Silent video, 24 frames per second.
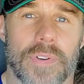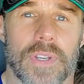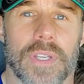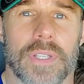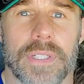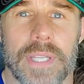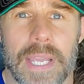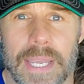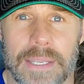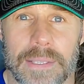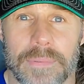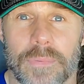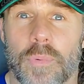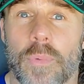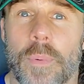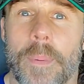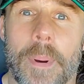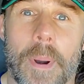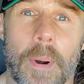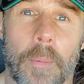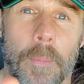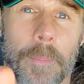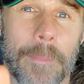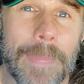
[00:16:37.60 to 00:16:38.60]
good day.
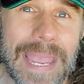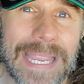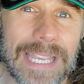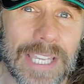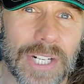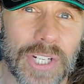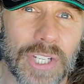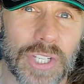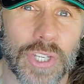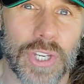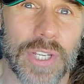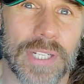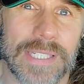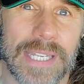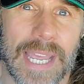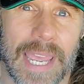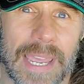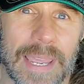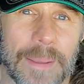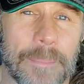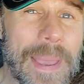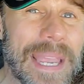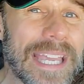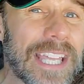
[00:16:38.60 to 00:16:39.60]
Remember, make it a good
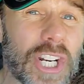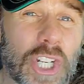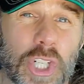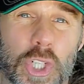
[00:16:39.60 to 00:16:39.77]
day. Make it a